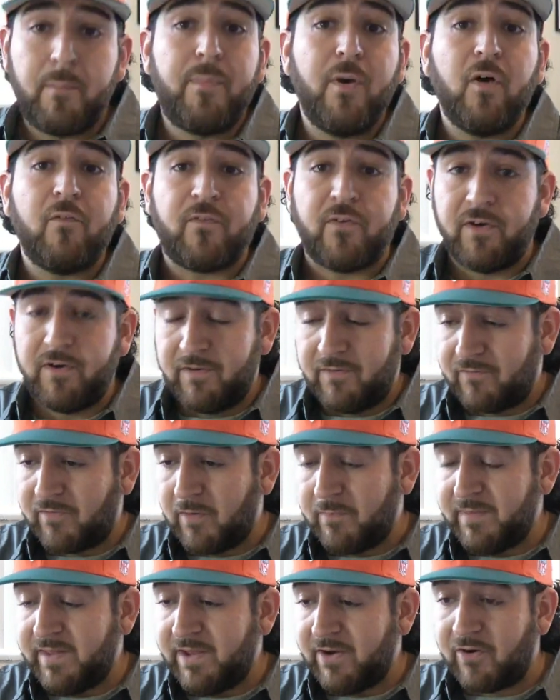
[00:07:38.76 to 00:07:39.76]
Pilfered
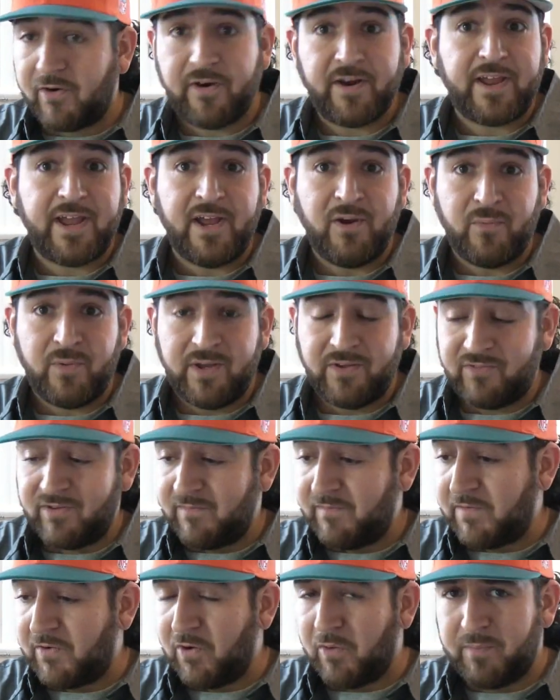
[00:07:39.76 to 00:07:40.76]
from the Hurricane Wings
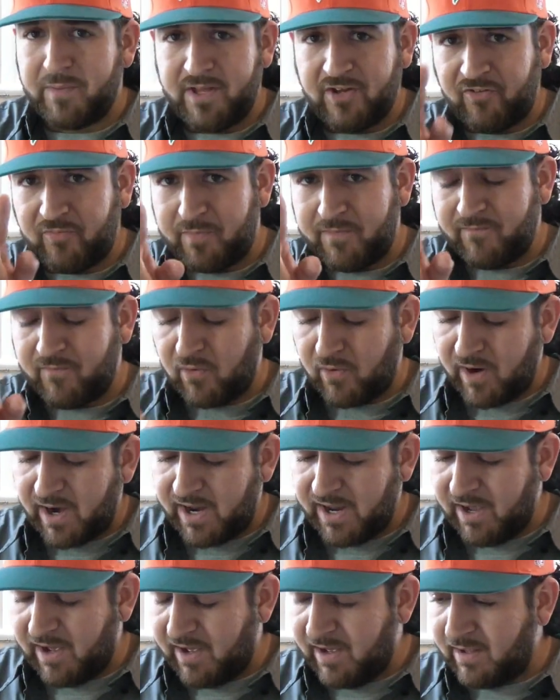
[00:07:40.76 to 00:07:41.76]
in Vero Beach before
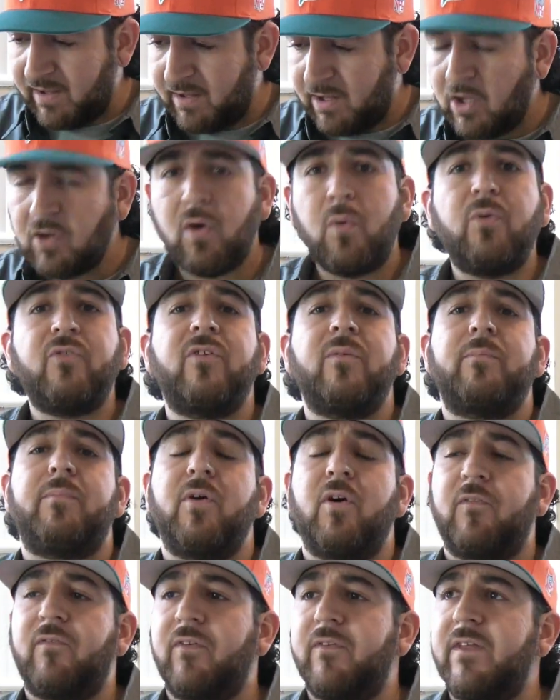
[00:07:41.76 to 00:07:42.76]
I. Uh, no, it wasn't
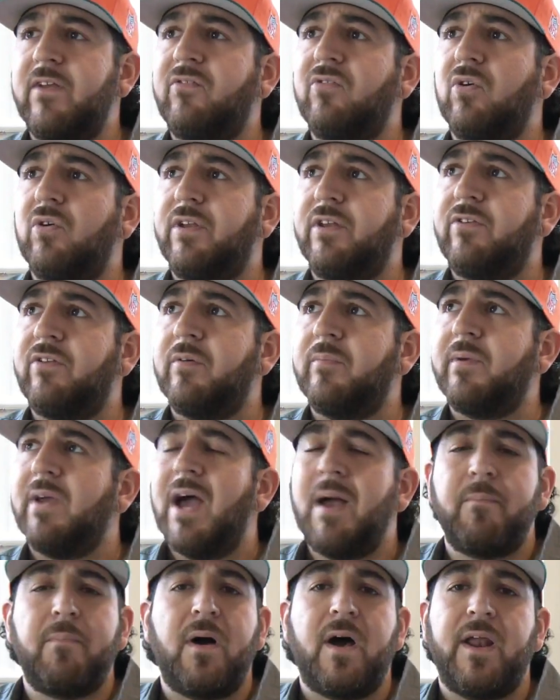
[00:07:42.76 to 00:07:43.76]
pilfered. They sold it to me.
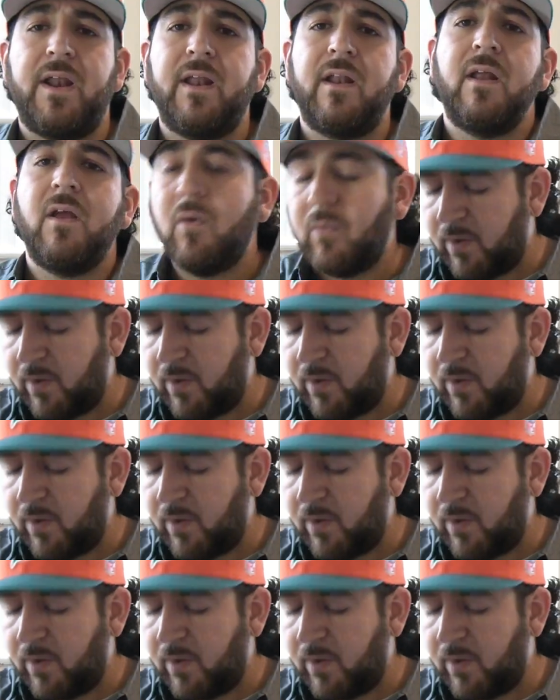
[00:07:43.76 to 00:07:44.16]
I bought it.